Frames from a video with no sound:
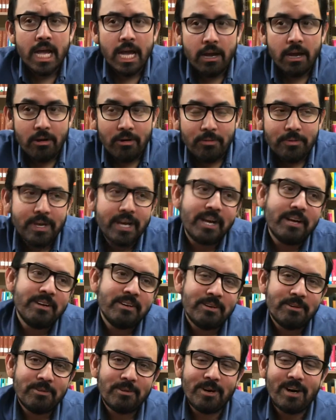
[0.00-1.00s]
Oh yeah.
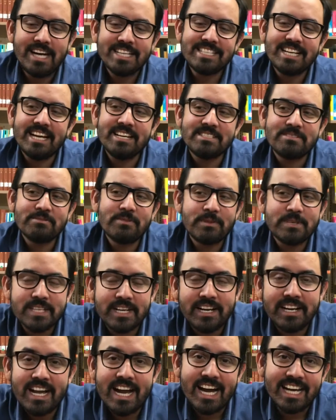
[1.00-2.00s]
Well, as we were
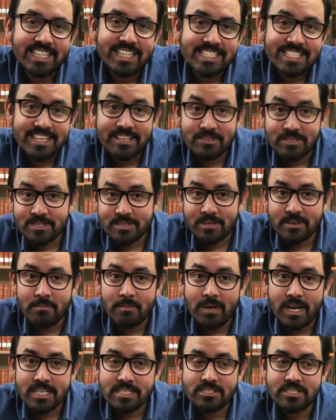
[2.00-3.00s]
saying, I decided to study a
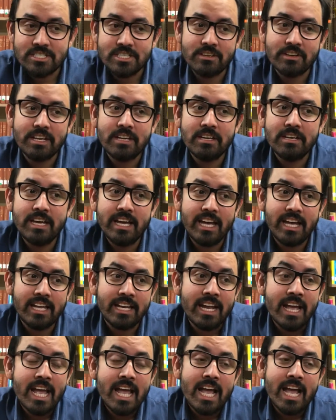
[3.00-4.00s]
master's degree,
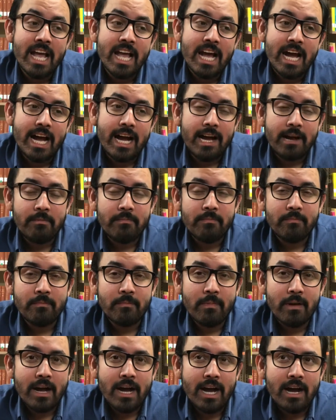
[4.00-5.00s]
and
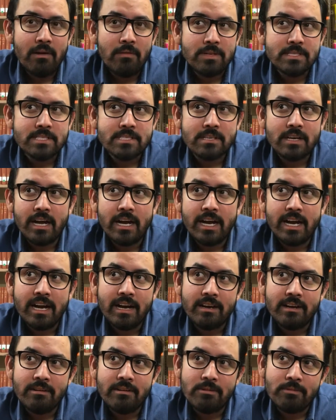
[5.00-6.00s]

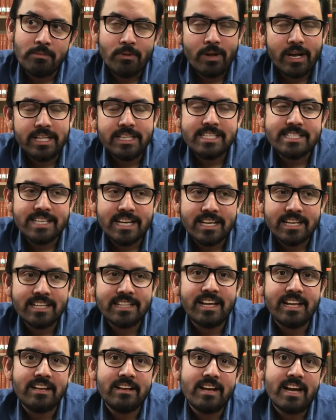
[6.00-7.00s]
I decided
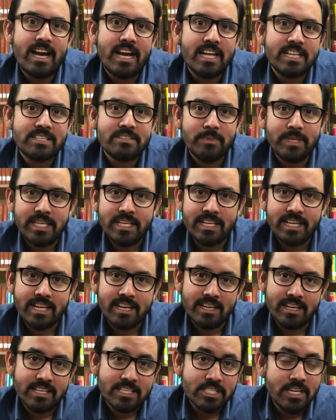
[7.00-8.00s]
that it had to be in
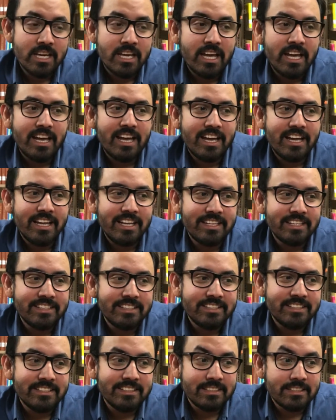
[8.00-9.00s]
English,
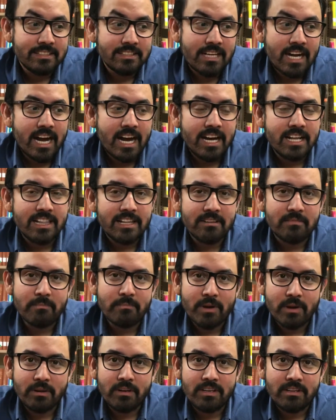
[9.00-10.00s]
and I had like
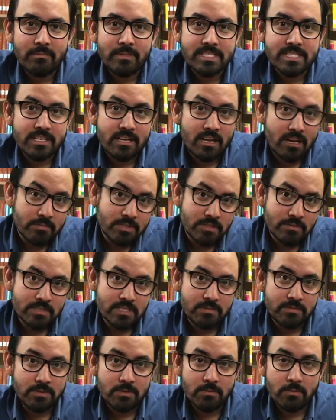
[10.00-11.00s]
very limited
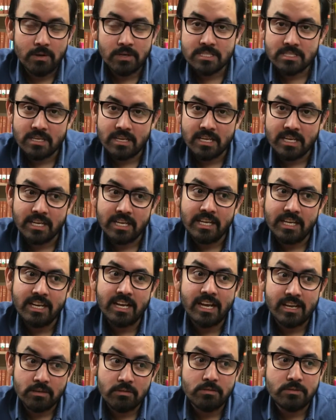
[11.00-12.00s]
options if you want to study
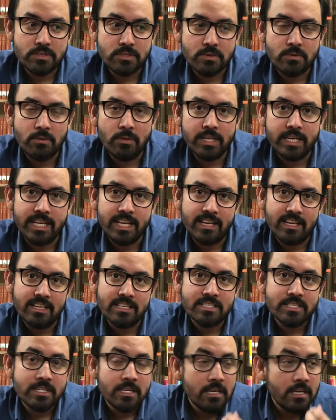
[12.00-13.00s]
at a good school in
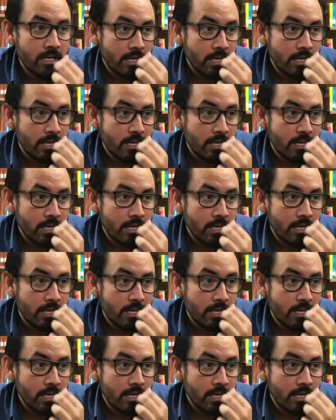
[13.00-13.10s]
English,